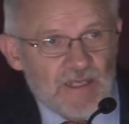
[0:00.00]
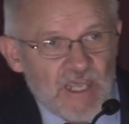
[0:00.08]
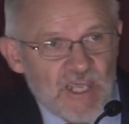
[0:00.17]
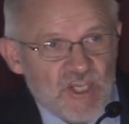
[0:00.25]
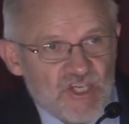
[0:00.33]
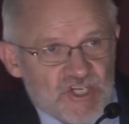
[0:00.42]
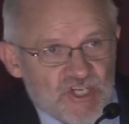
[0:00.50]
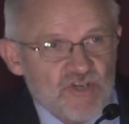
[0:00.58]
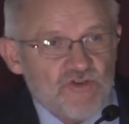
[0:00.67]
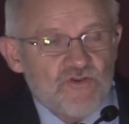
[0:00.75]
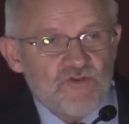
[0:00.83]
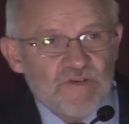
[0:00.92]
a
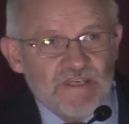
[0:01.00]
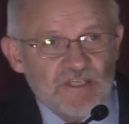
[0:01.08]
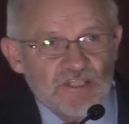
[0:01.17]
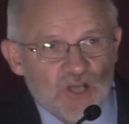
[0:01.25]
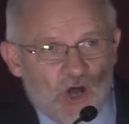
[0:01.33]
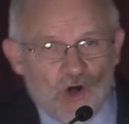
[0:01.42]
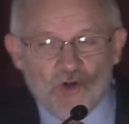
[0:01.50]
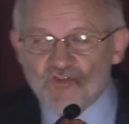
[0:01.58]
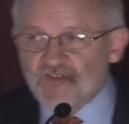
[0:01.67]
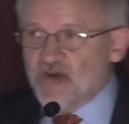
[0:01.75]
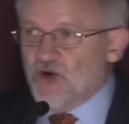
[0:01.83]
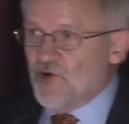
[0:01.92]
Jew is
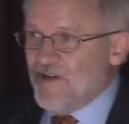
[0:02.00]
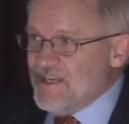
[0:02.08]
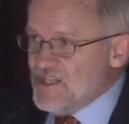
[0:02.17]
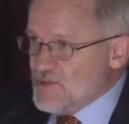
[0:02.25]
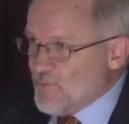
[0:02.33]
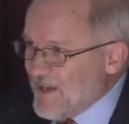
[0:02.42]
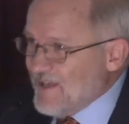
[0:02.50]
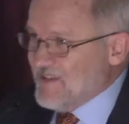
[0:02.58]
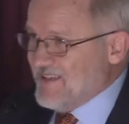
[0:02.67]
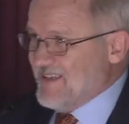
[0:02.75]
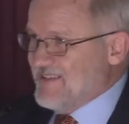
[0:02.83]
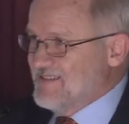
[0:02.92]
also an
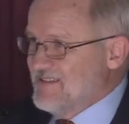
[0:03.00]
Israeli.